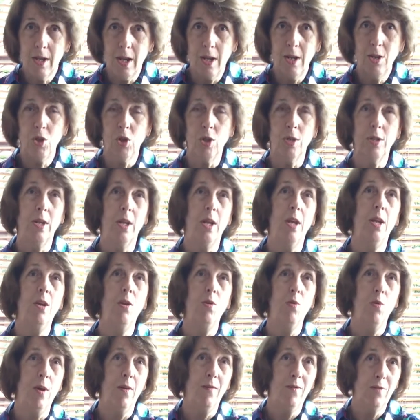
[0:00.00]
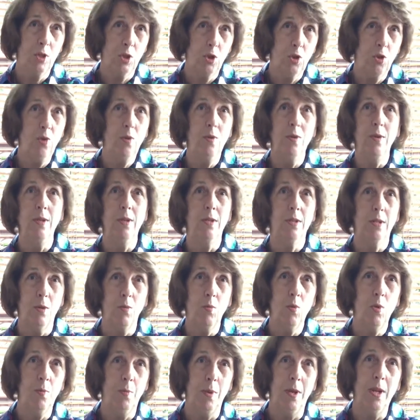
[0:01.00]
teachers here who have students
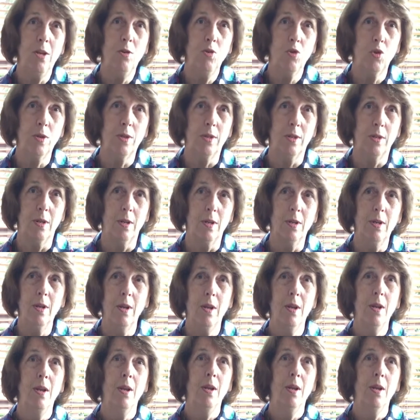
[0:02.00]
that would be interested,